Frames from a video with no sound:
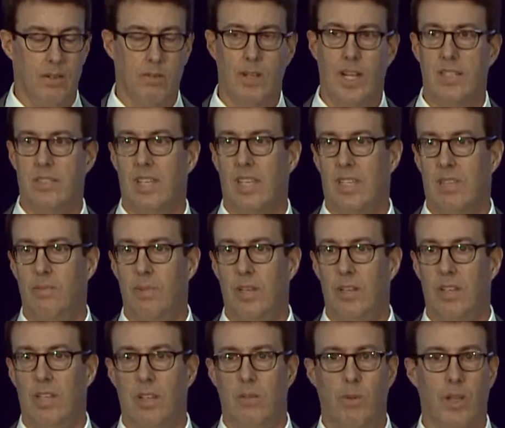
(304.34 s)
when I say
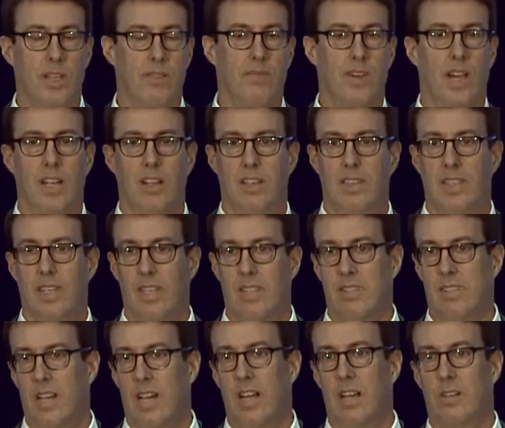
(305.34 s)
community, we invited the
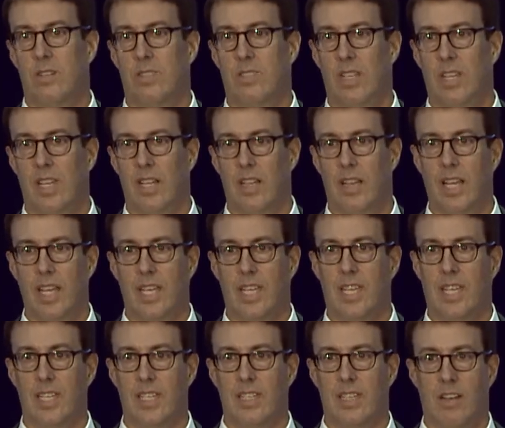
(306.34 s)
entire city of
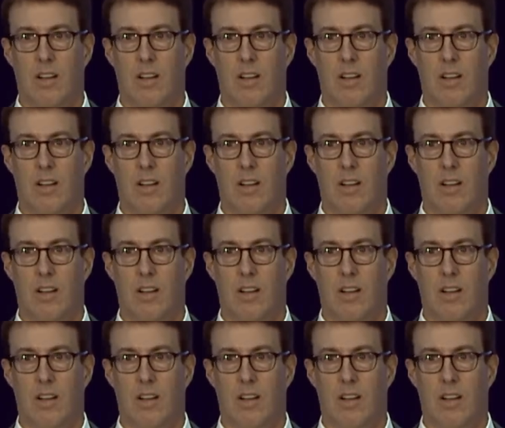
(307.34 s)
Lincoln,